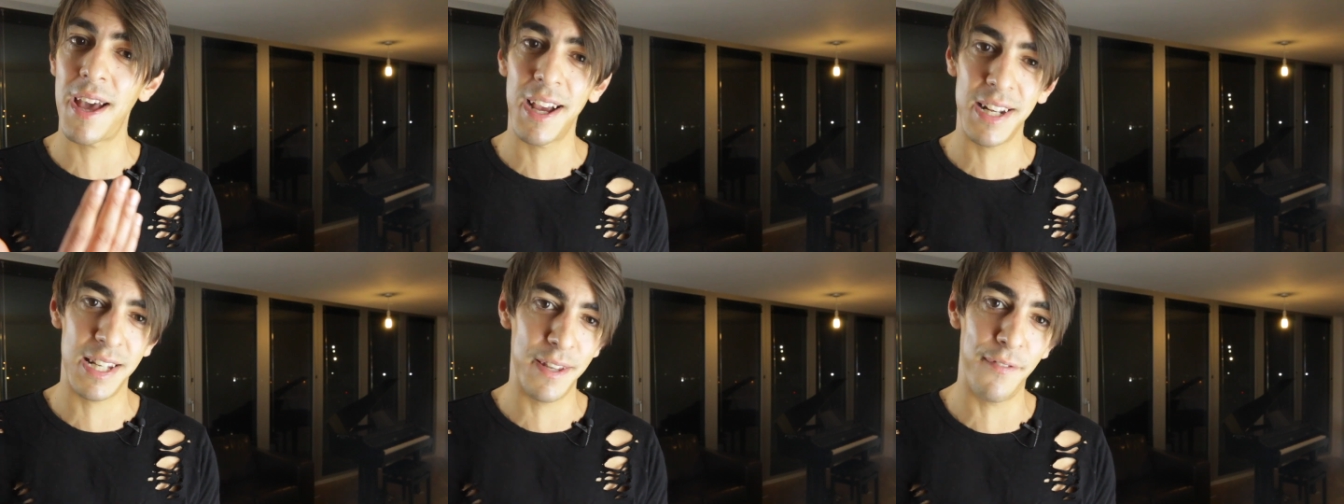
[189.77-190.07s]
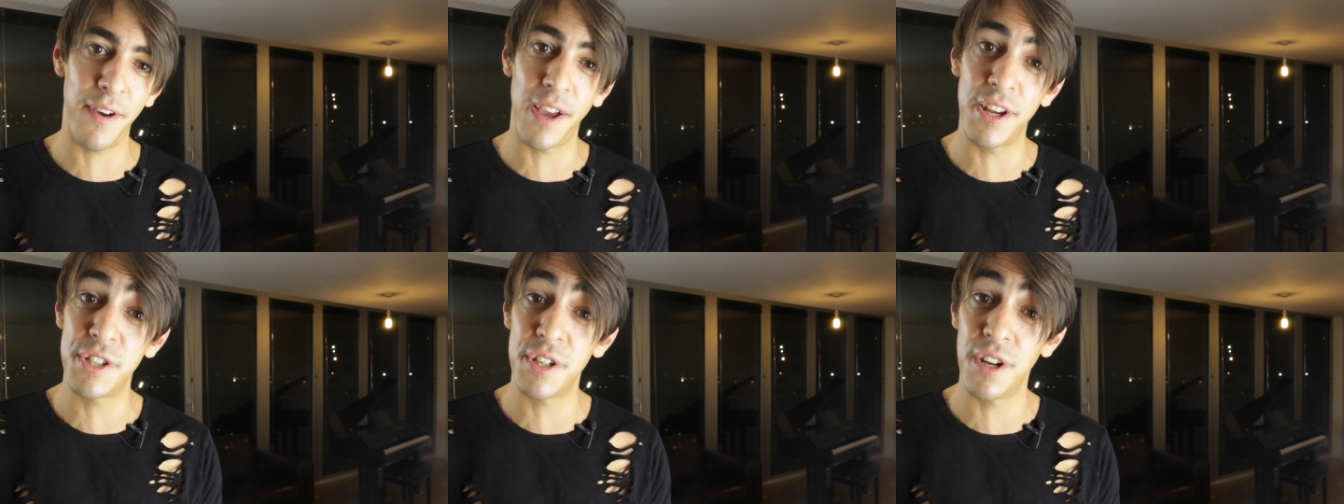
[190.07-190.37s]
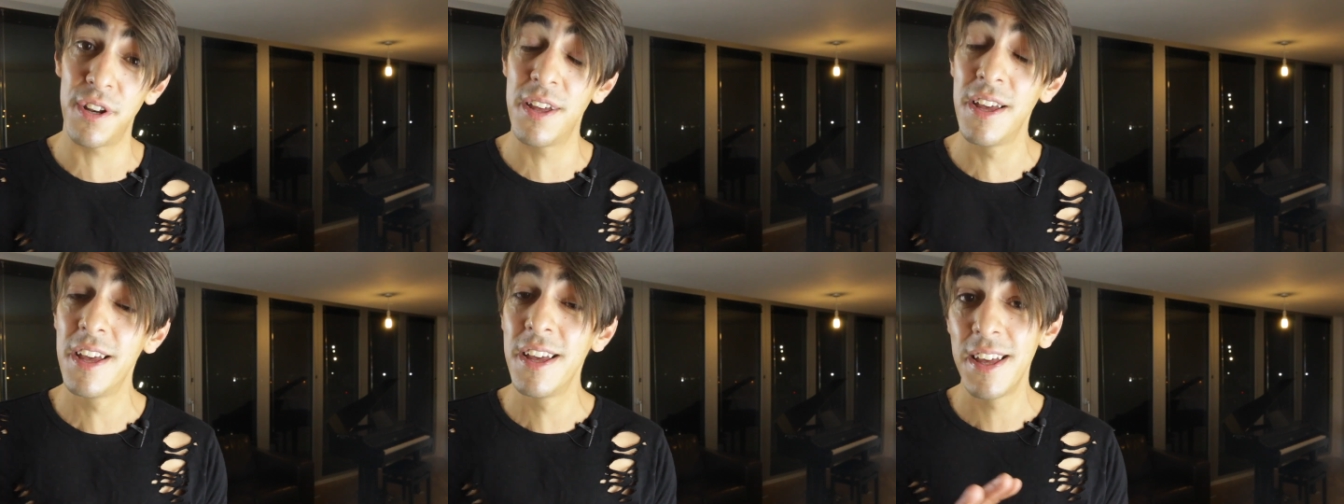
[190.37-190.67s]

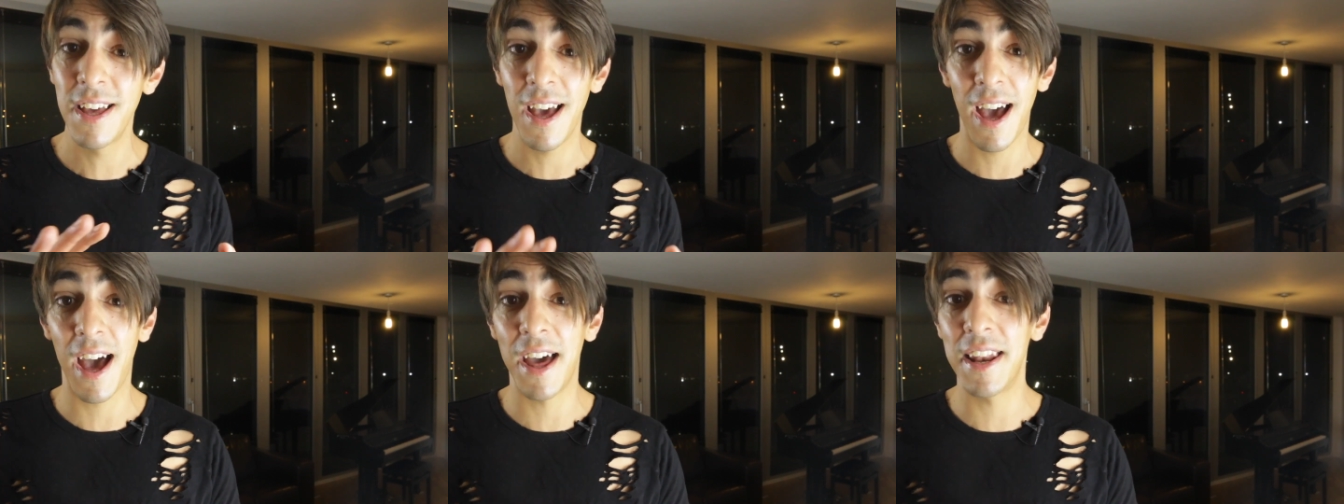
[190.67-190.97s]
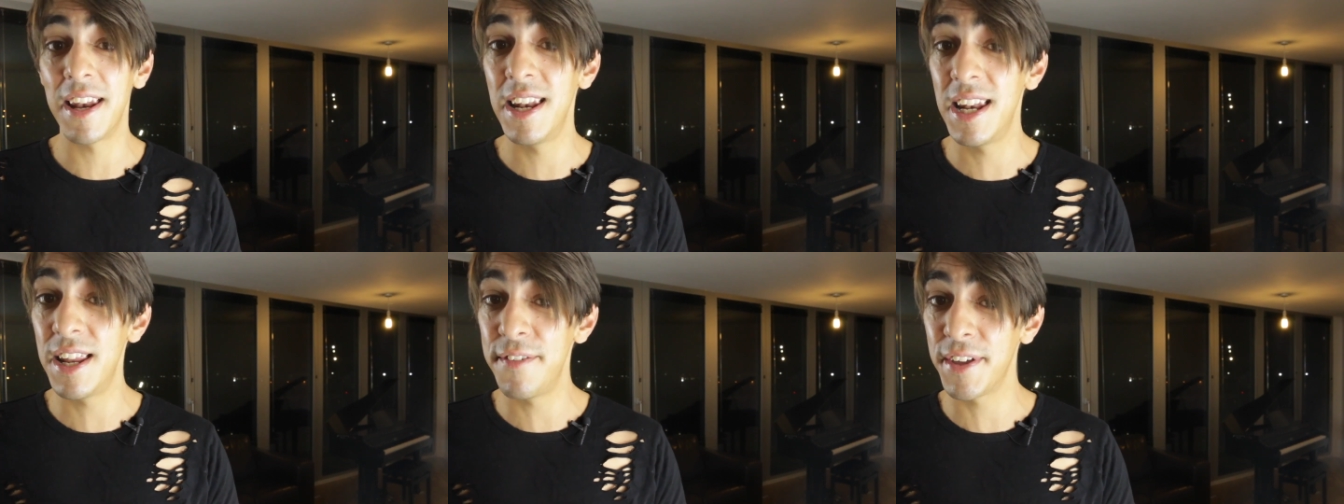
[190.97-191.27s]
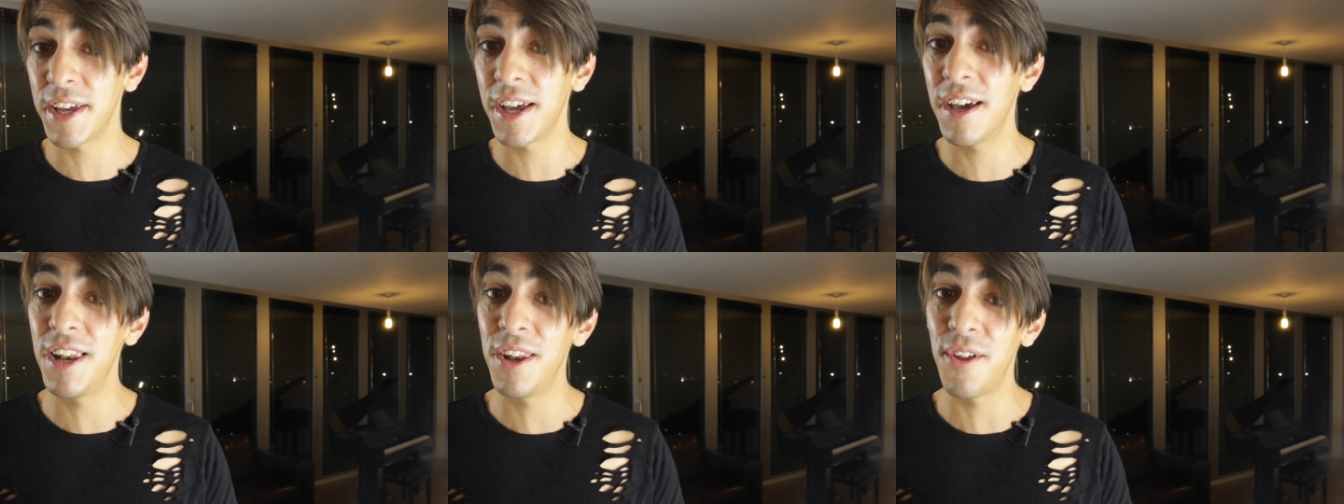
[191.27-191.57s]
activation and
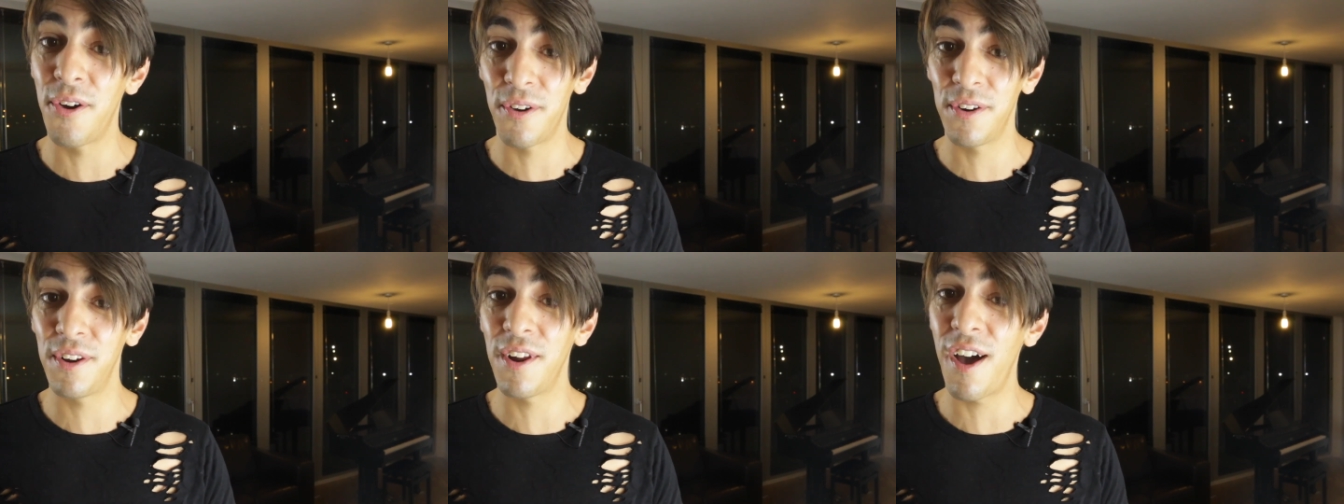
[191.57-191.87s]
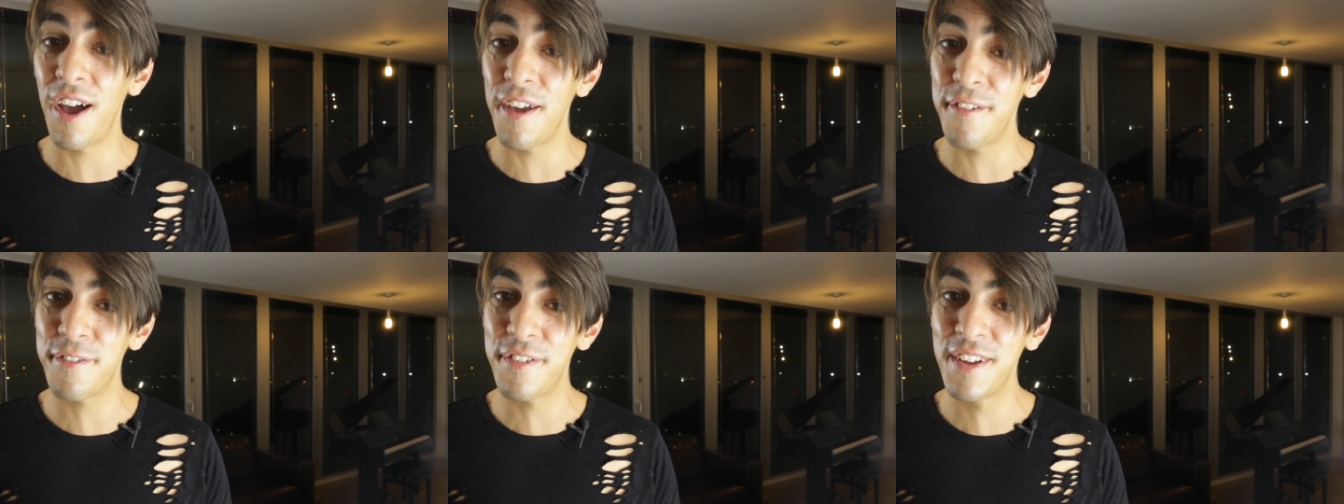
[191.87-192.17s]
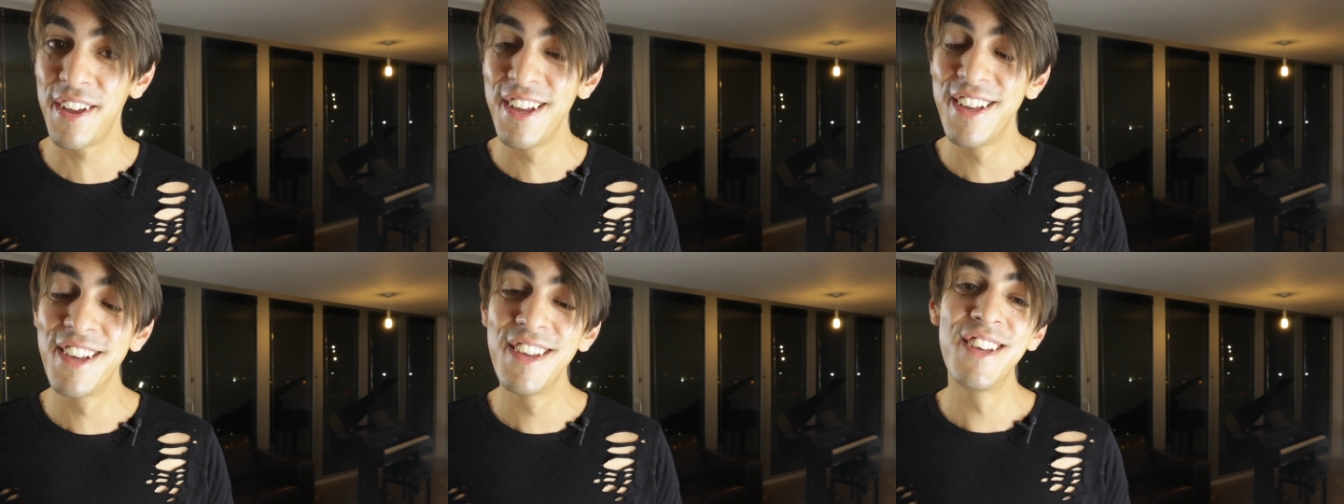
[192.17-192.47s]
living a long life.